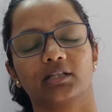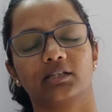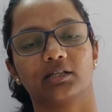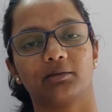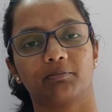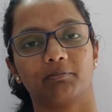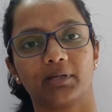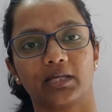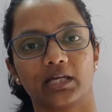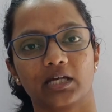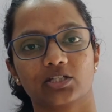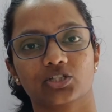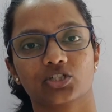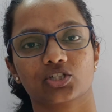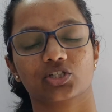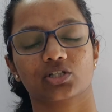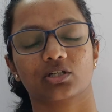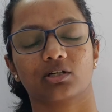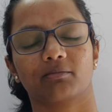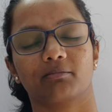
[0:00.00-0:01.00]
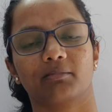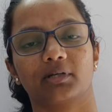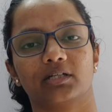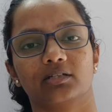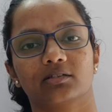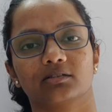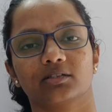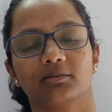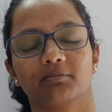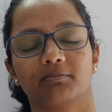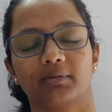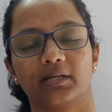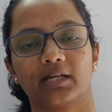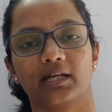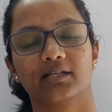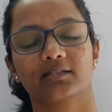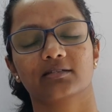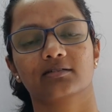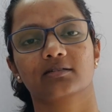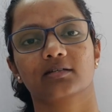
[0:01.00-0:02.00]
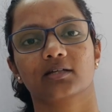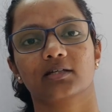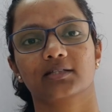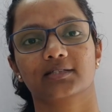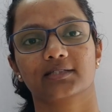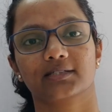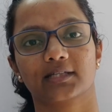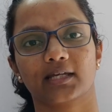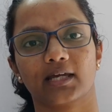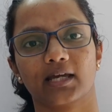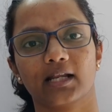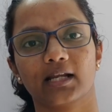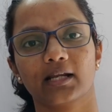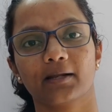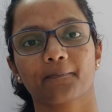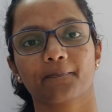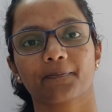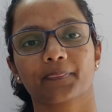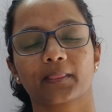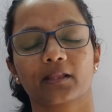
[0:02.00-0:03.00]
the pH meter, the pH scale.